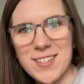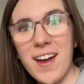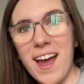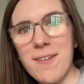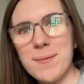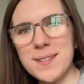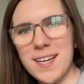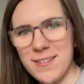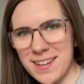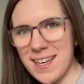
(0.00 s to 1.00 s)
I have almost
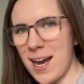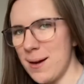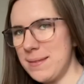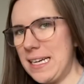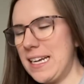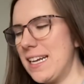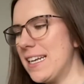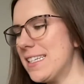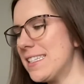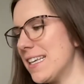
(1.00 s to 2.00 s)
everything
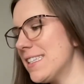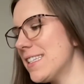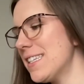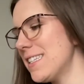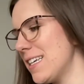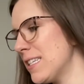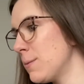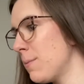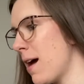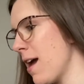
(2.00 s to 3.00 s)
updated. Since this
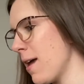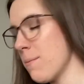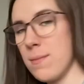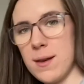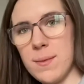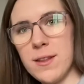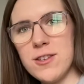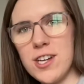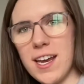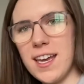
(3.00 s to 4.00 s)
is my
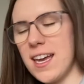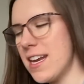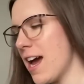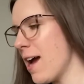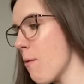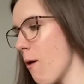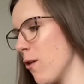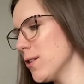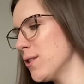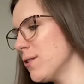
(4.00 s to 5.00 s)
mid-month check-in, I'm
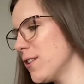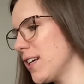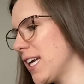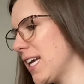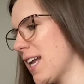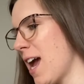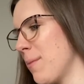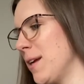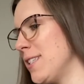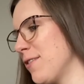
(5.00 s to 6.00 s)
also looking
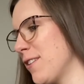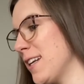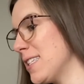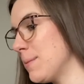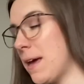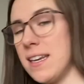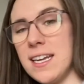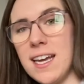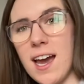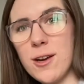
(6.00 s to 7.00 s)
at my different
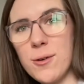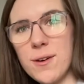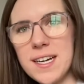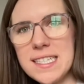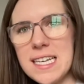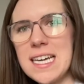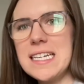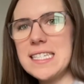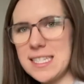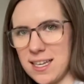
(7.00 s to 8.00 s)
spending categories
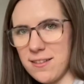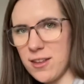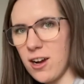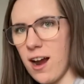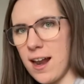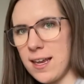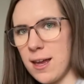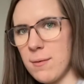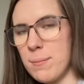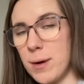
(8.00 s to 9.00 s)
to see if there are
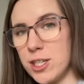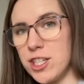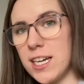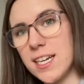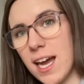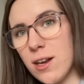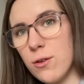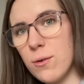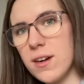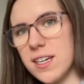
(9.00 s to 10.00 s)
any budget
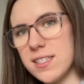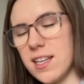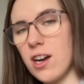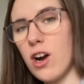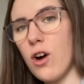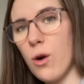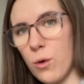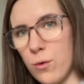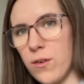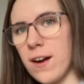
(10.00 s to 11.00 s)
categories that are
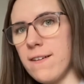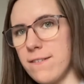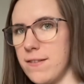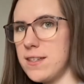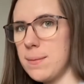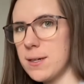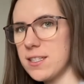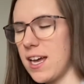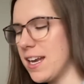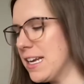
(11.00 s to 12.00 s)
over
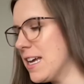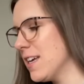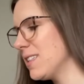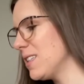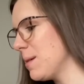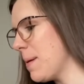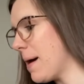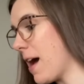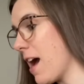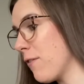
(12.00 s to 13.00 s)
50%. Since I'm
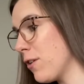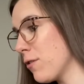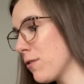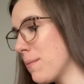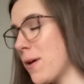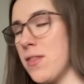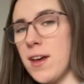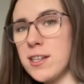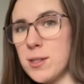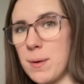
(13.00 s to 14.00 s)
about halfway through the month,
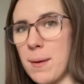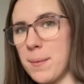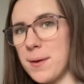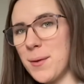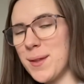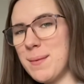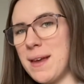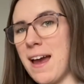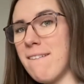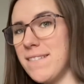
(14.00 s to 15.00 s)
I should probably only
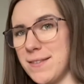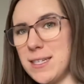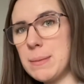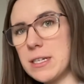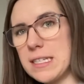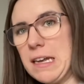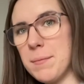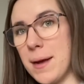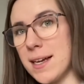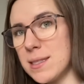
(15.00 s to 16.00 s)
be at 50% of
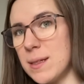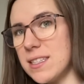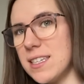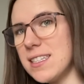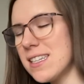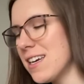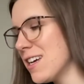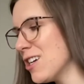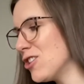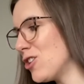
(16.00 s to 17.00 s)
my expenses.
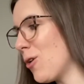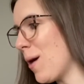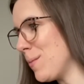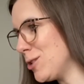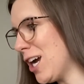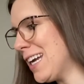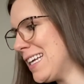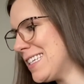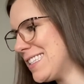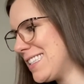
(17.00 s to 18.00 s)
So I'm
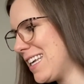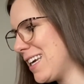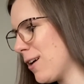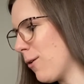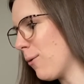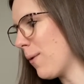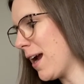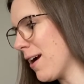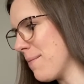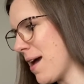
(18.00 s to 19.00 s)
checking to see
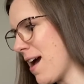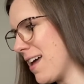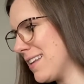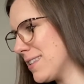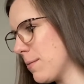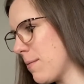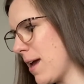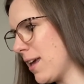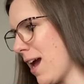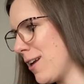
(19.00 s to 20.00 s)
where I'm at in some of
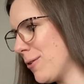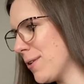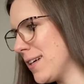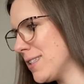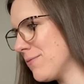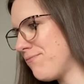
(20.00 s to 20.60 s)
my categories.